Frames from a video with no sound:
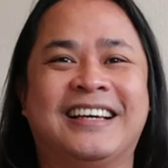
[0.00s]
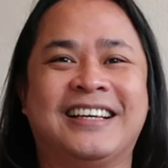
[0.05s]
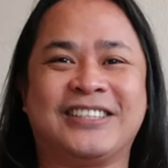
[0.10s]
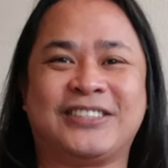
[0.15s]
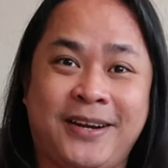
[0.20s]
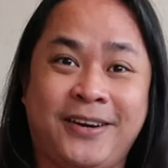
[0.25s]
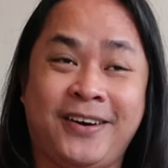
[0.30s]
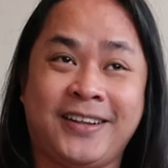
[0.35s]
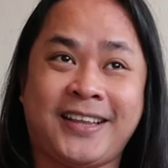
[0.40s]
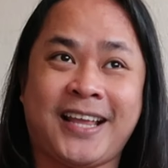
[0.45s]

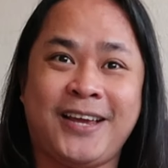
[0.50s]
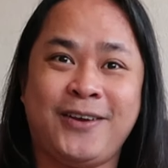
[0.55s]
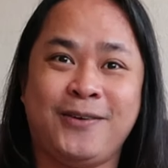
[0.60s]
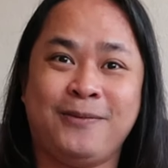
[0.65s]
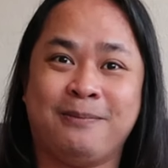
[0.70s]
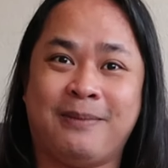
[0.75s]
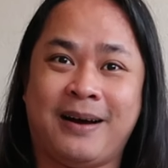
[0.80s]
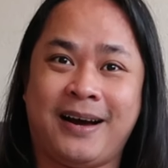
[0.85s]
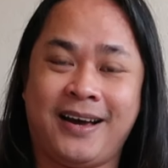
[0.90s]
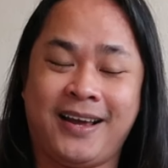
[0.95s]
Meron na
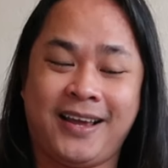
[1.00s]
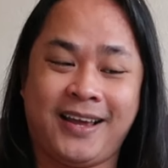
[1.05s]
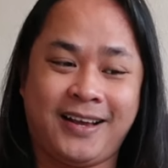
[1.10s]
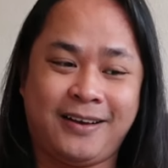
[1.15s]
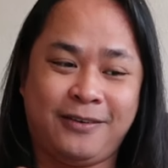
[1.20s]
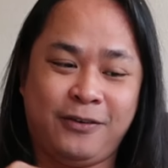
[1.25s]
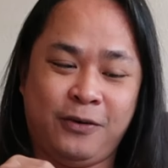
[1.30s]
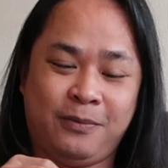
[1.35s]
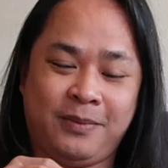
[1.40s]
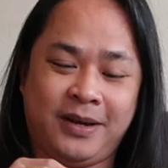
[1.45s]
tayong
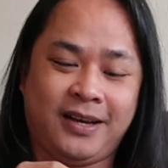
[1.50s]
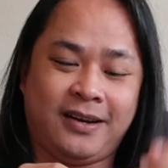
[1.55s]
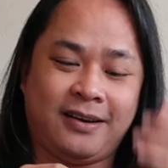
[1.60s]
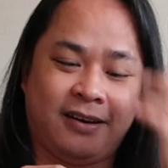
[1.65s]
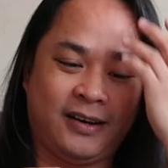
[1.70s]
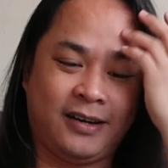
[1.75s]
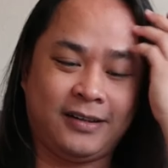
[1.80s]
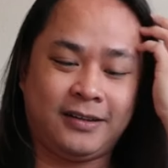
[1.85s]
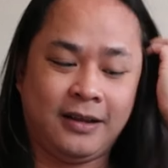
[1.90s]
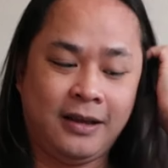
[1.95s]
mic. Oh my
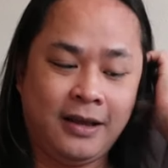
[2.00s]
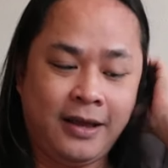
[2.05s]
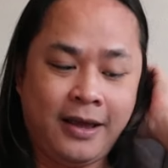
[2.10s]
god.